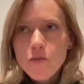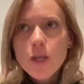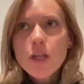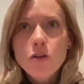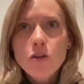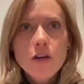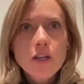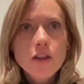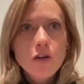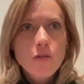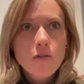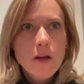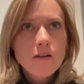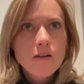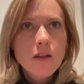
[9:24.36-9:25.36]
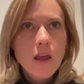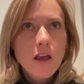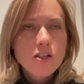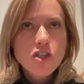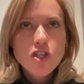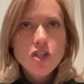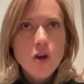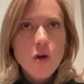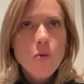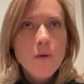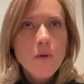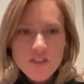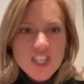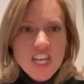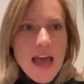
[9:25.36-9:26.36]
if we look at the greater like scope
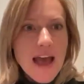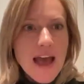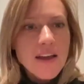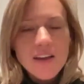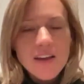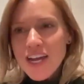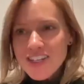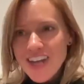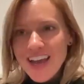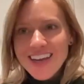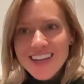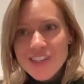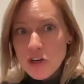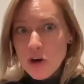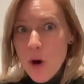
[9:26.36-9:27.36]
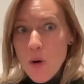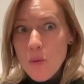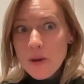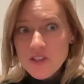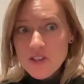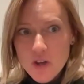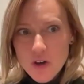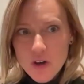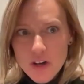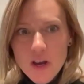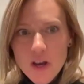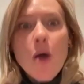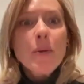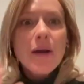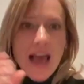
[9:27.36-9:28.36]
of tech isn't always good,
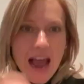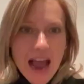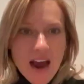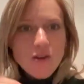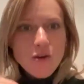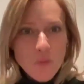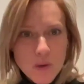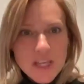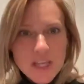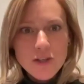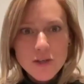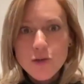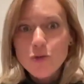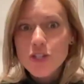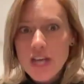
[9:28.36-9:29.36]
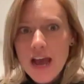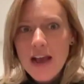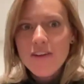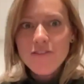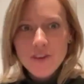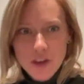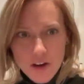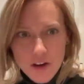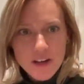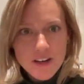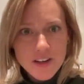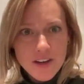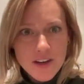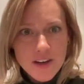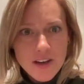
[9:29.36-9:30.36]
but how do we use tech for good?
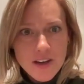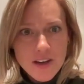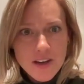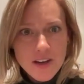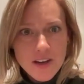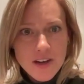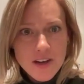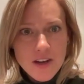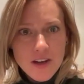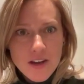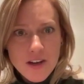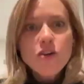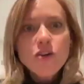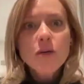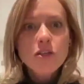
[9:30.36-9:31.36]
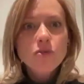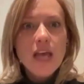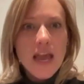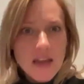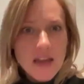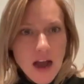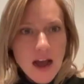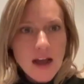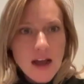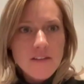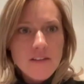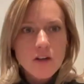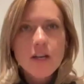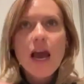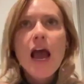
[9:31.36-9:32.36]
Right? How do we use AI for
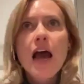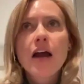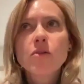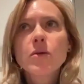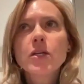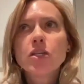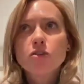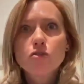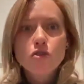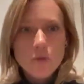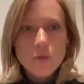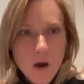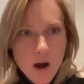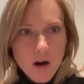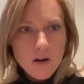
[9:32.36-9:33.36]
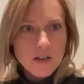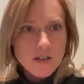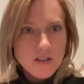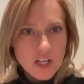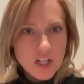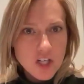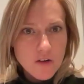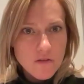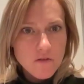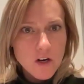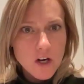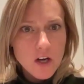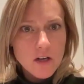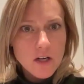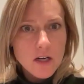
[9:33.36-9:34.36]
good? How do we use democratization for
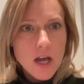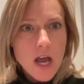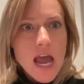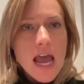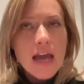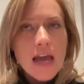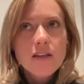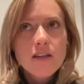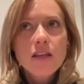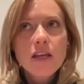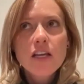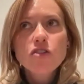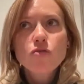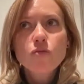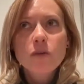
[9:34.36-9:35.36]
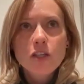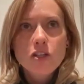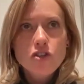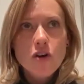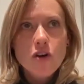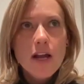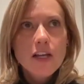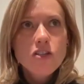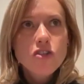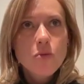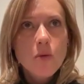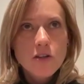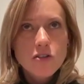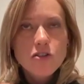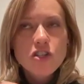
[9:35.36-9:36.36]
good? And I think it's really trying to
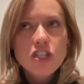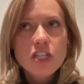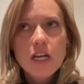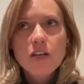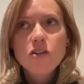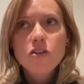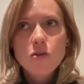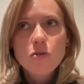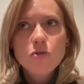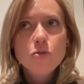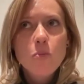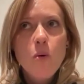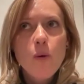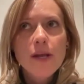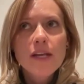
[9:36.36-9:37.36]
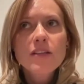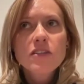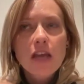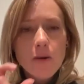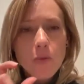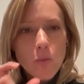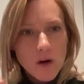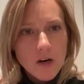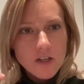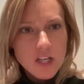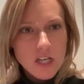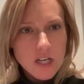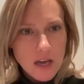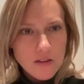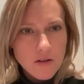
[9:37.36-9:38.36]
understand those points and work
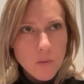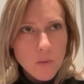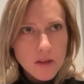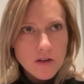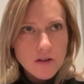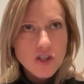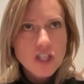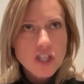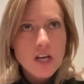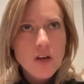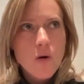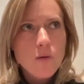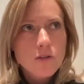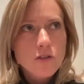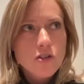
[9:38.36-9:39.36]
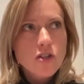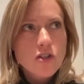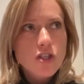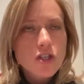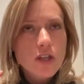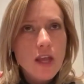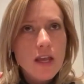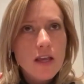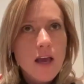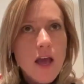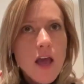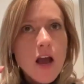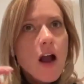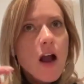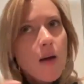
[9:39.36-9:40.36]
together with our stakeholders to like
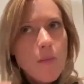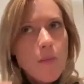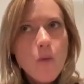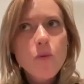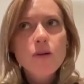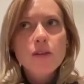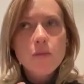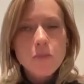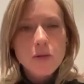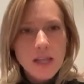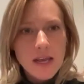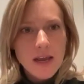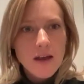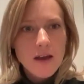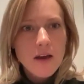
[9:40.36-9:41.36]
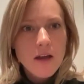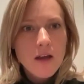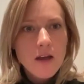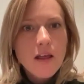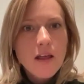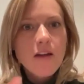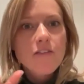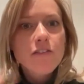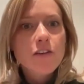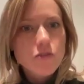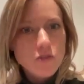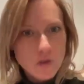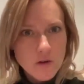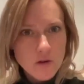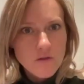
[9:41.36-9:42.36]
come up with a plan that feels
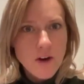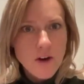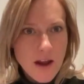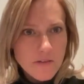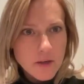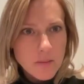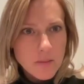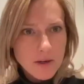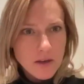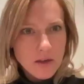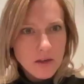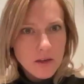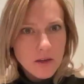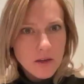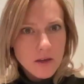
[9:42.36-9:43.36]
good for everybody.